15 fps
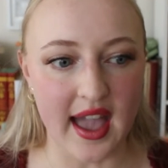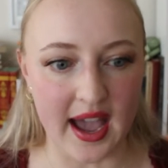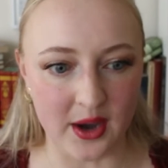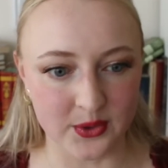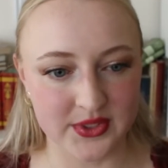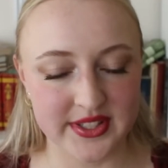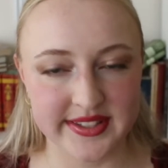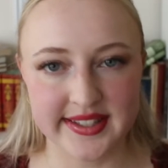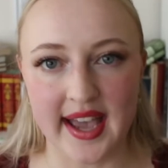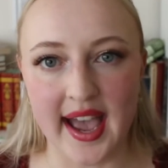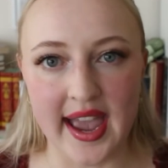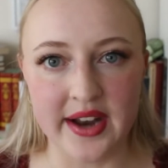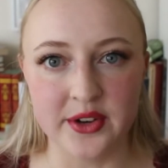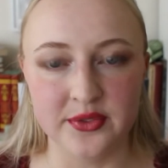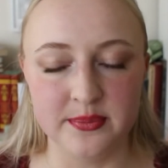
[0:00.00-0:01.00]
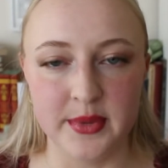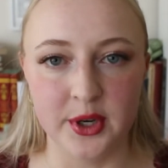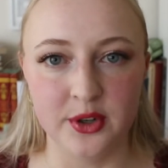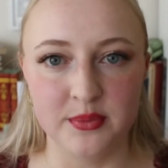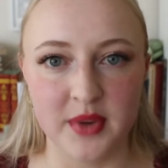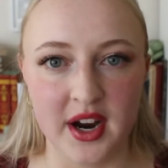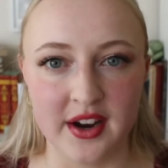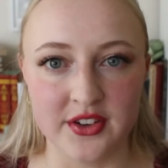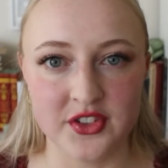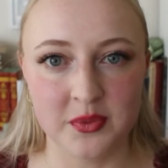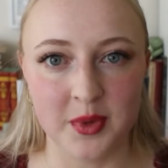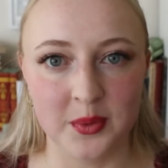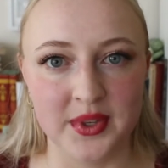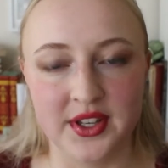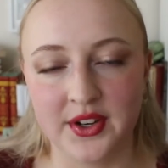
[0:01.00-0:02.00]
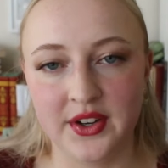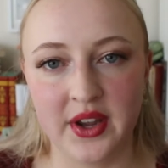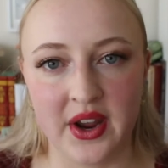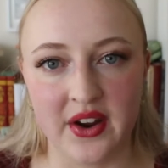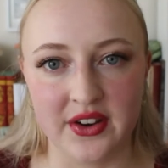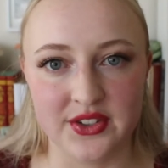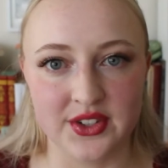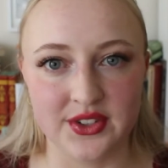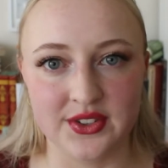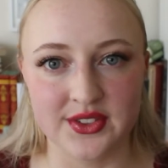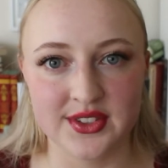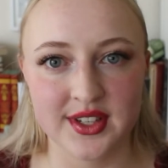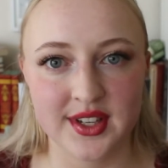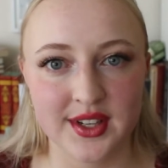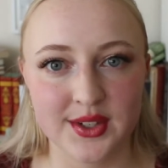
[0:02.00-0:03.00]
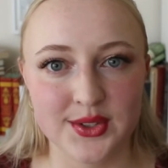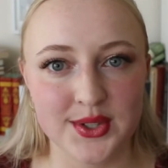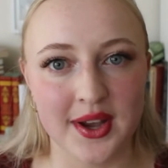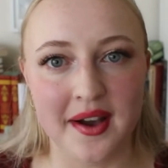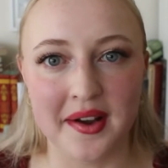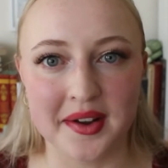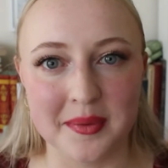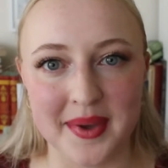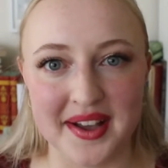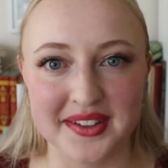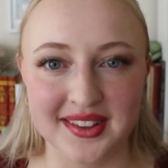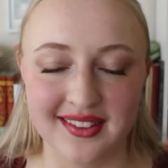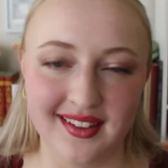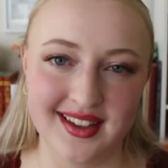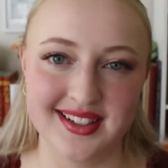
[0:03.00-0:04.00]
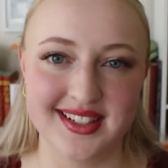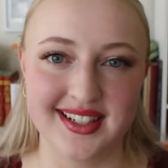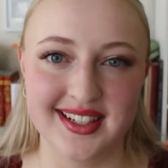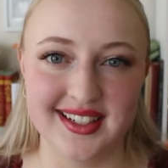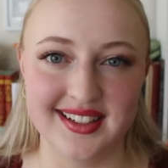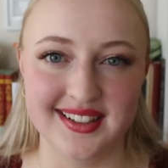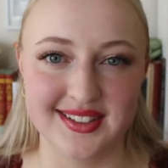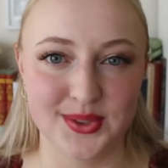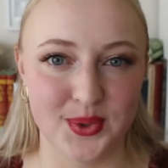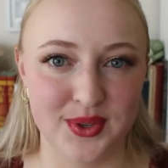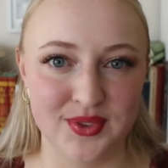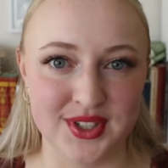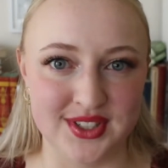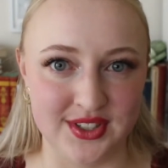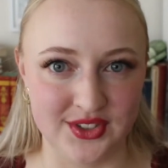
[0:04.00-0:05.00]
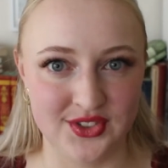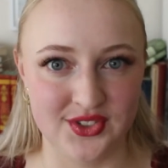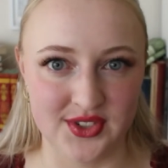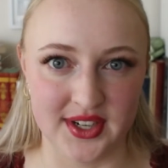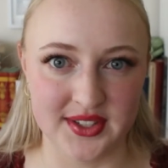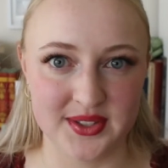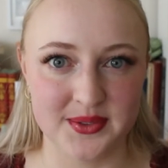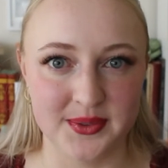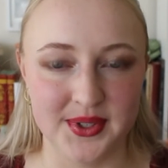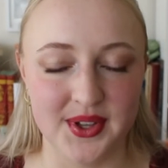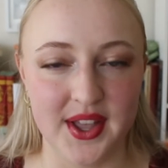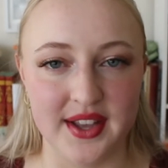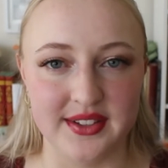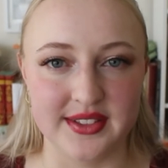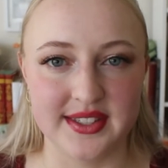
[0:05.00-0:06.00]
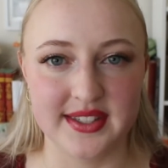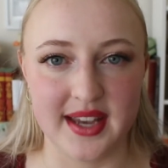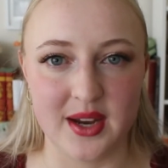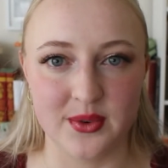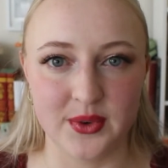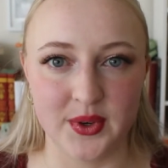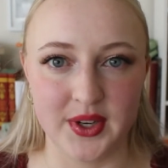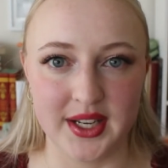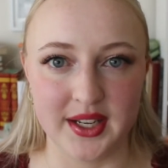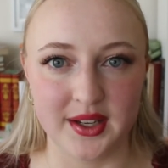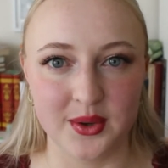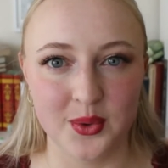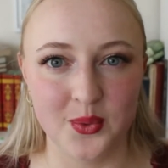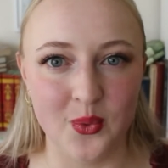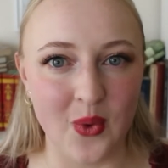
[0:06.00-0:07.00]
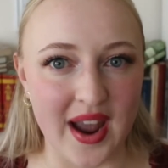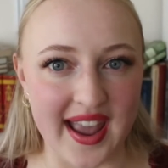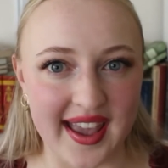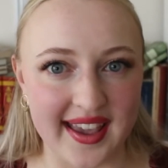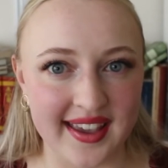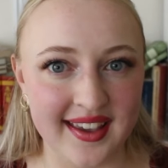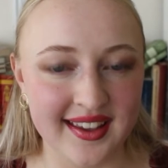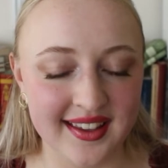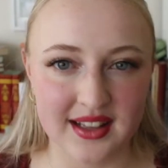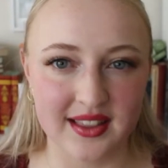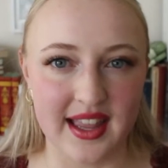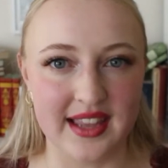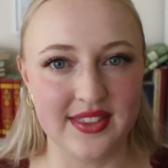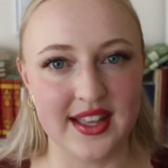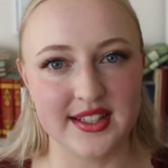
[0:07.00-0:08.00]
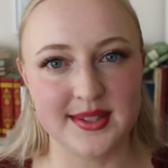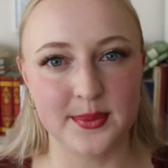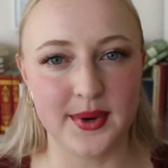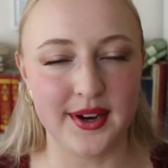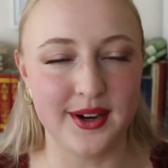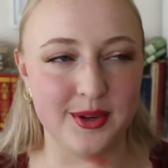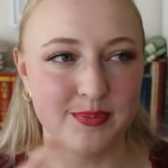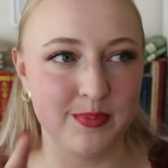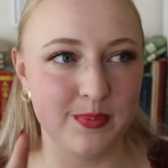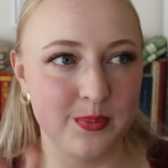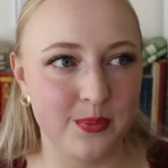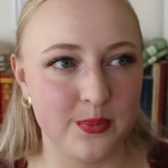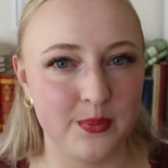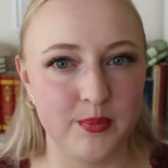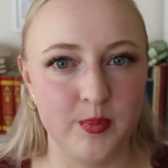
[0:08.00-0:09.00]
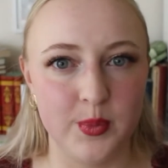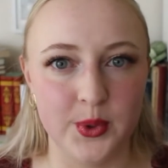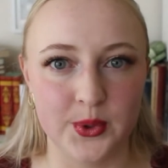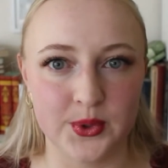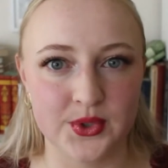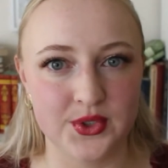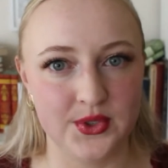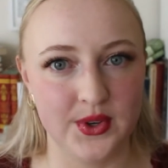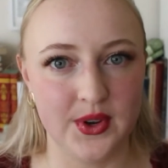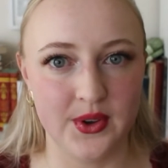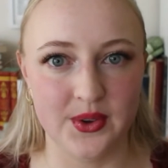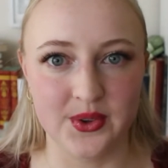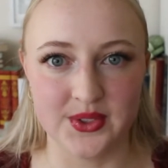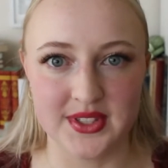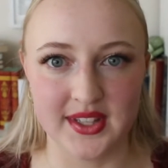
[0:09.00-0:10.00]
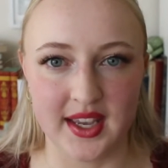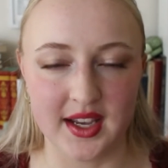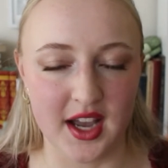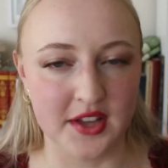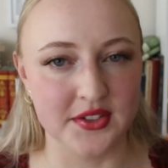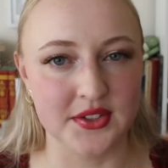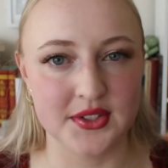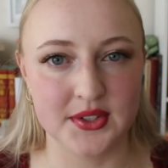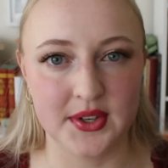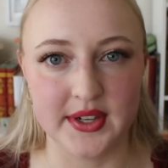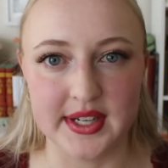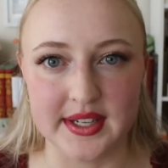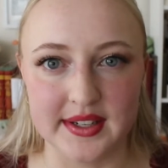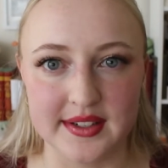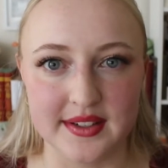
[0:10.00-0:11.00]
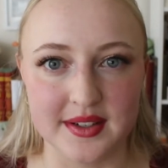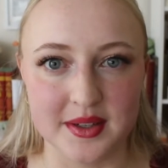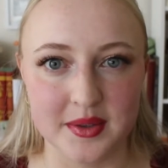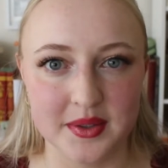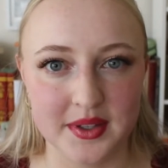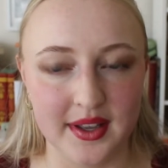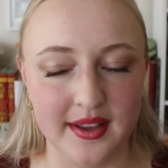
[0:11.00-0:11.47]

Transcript: outside of Middlemarch, but we hear characters talk about London in sort of a distrustful, unsavory way. Like that's where Bulstrode's like uncertain